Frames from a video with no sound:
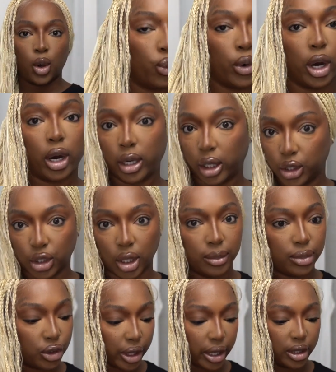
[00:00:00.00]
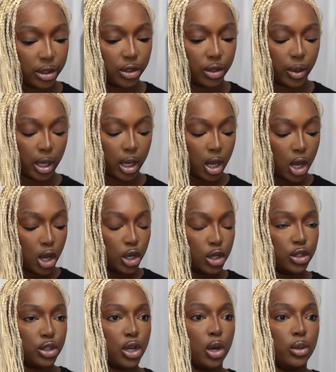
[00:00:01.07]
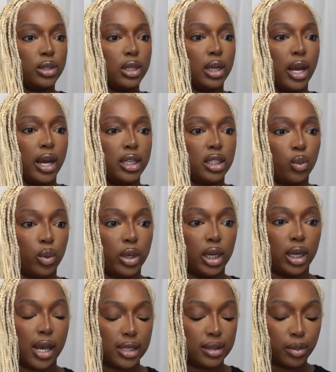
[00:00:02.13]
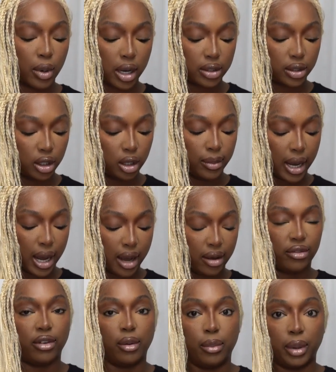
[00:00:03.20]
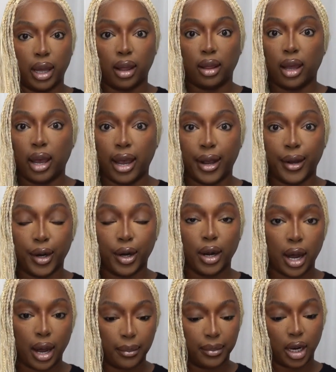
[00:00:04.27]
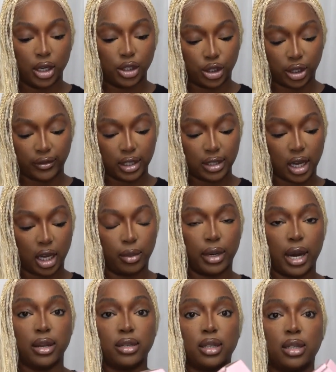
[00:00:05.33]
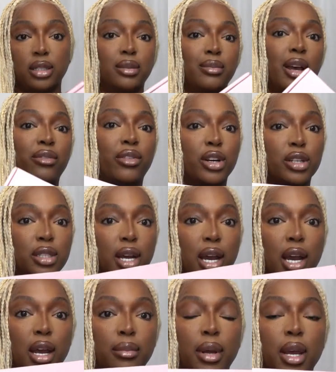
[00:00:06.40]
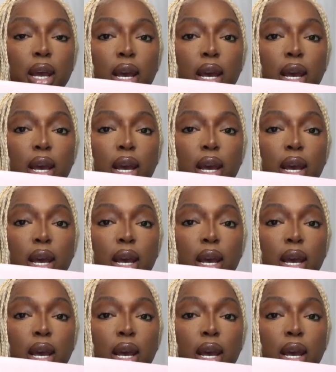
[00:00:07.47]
We're gonna jump straight into it. So today's wig is brought to you by Fabelle hair. I'm not sure if that's how you pronounce it. This is my first time